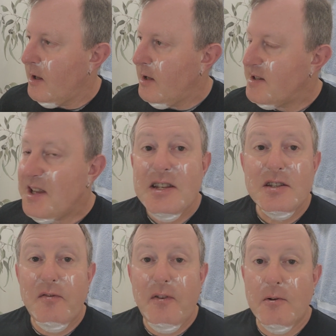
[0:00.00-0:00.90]
sense
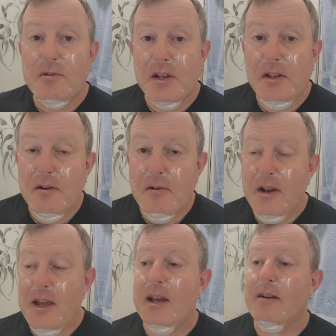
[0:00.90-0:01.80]
of false
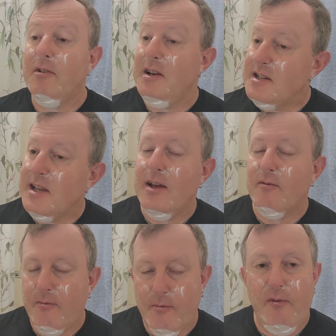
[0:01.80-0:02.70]
security once you get
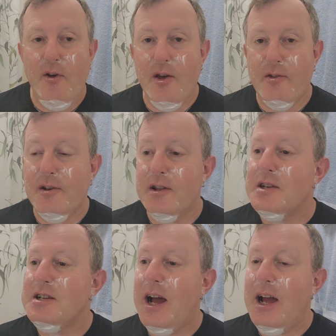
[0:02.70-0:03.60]
further into the
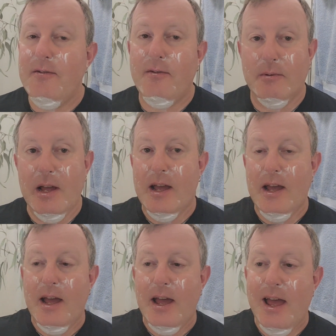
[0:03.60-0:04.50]
shave,
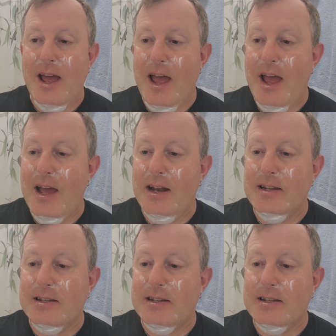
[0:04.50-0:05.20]
and